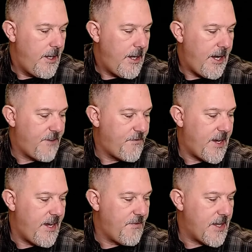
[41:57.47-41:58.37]
At
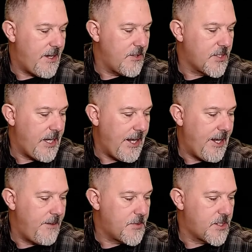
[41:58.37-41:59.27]
five thousand
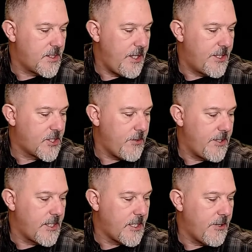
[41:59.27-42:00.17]
amps, it's going to
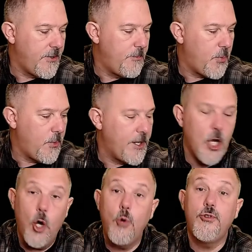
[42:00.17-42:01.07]
clear in zero point
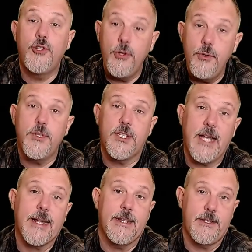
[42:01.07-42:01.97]
zero two
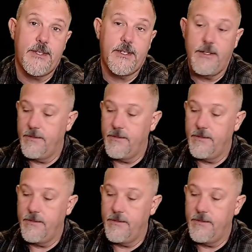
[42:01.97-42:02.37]
seconds.